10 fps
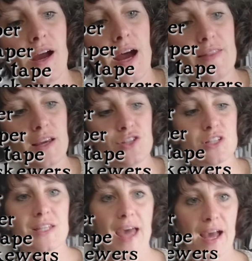And then
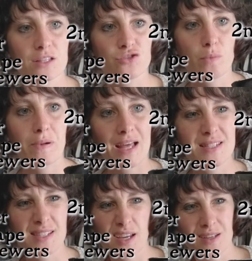just an extra
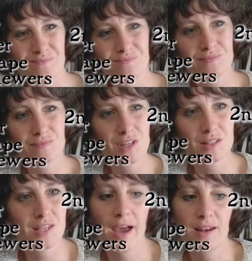plastic
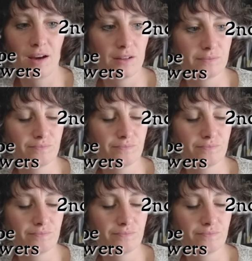container